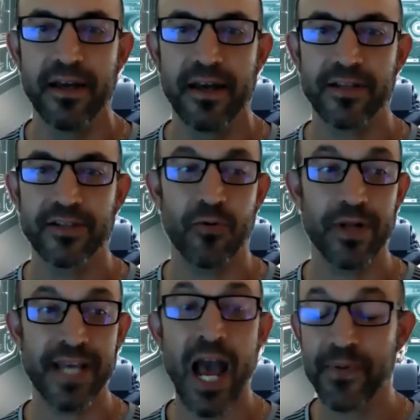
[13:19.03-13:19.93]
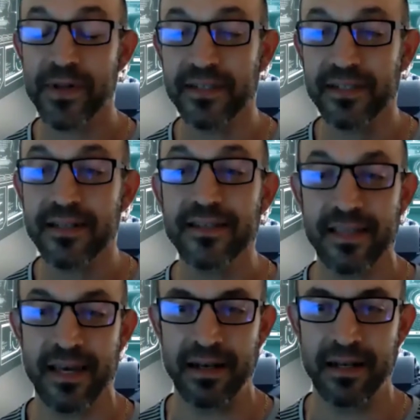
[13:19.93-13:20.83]
And so what's happened since
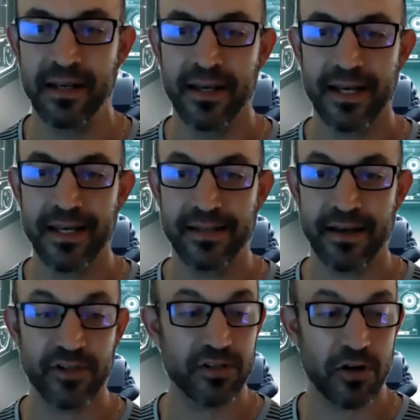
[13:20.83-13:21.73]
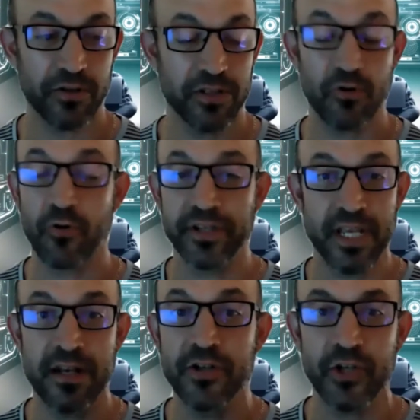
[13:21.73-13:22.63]
then is I've just got all this
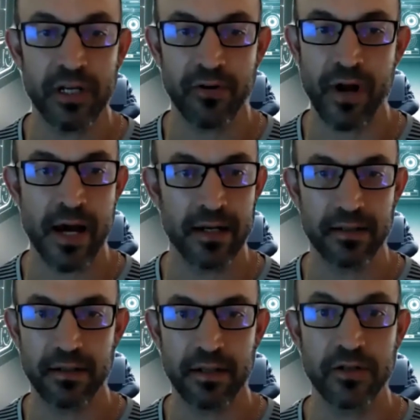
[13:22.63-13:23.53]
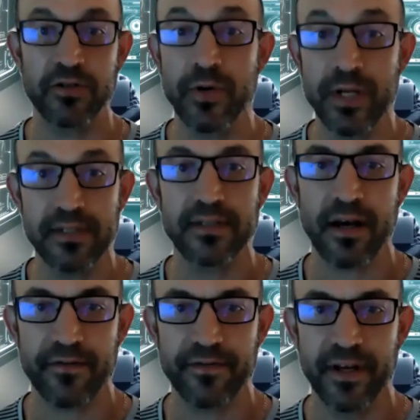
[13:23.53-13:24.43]
energy around, doing
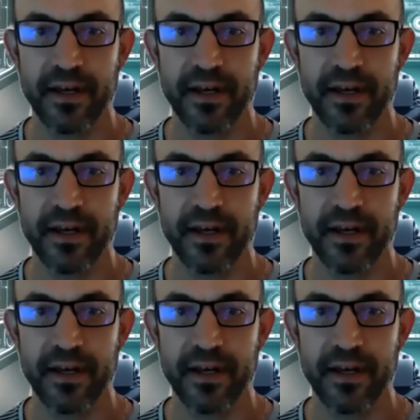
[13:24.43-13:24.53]
stuff.